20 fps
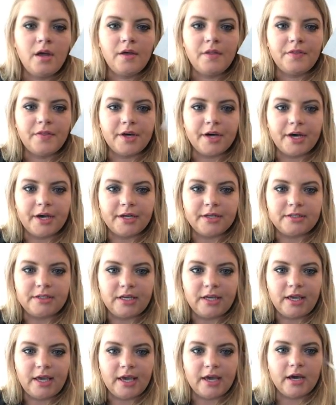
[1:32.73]
the
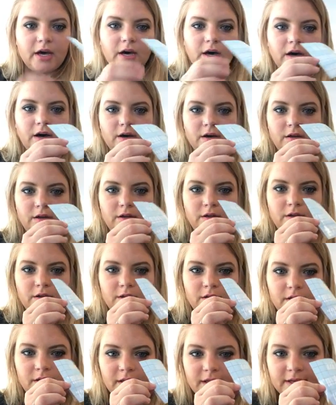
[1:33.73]
decal
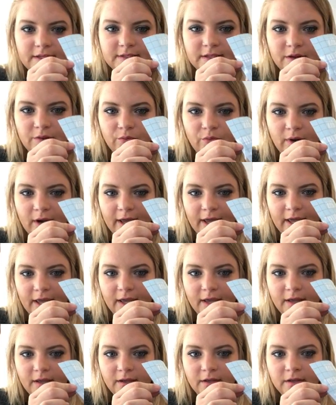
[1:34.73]
is in
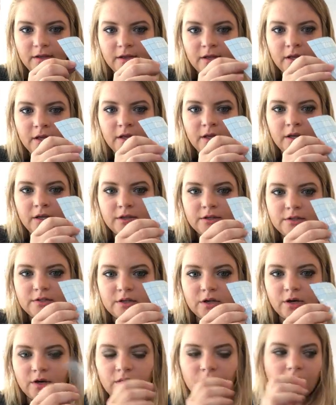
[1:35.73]
white,
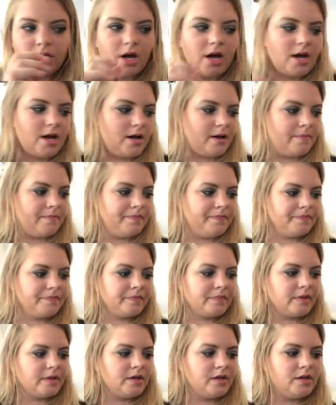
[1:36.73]
so
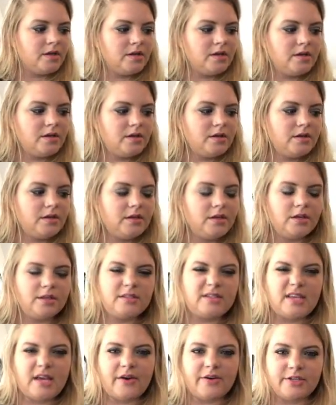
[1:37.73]
you'll
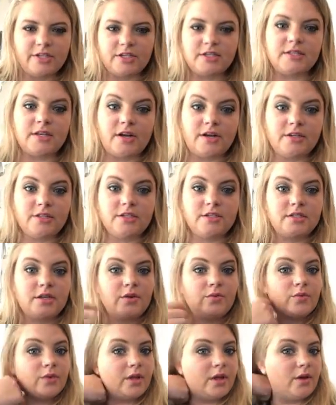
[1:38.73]
see how it turns out. It turns
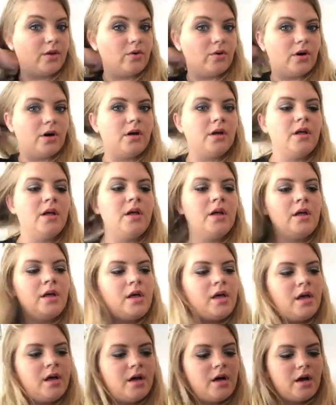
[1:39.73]
out really cool.
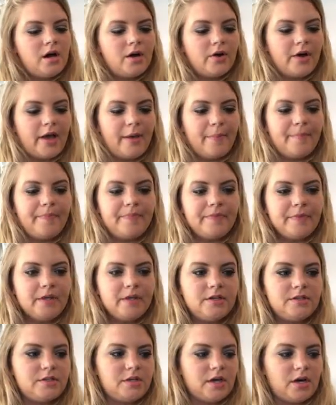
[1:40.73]
Okay,
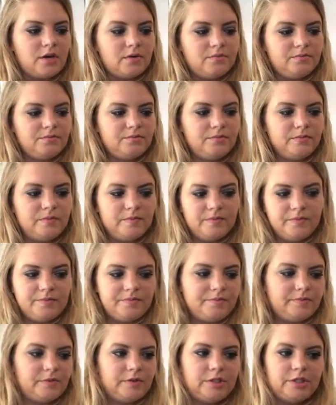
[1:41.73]
so
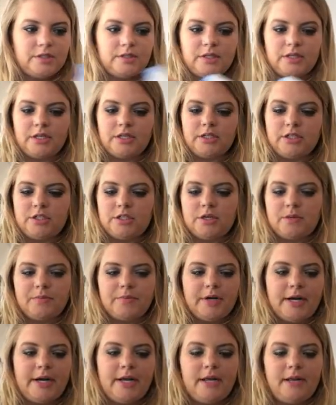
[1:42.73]
just gonna jump
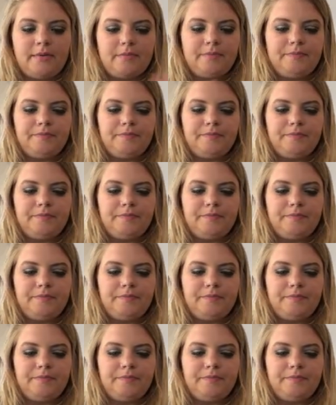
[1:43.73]
right in.